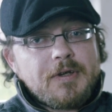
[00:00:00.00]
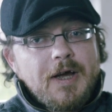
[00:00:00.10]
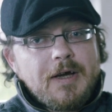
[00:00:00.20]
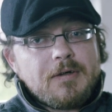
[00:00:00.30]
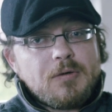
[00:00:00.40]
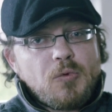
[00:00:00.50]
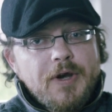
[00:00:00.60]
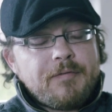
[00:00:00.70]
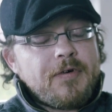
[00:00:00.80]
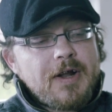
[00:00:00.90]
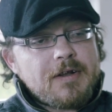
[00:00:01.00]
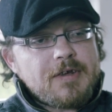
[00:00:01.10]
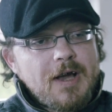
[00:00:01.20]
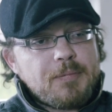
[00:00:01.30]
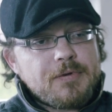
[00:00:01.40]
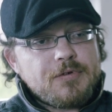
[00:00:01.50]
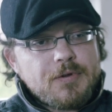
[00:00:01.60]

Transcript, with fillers: that whatever else happens,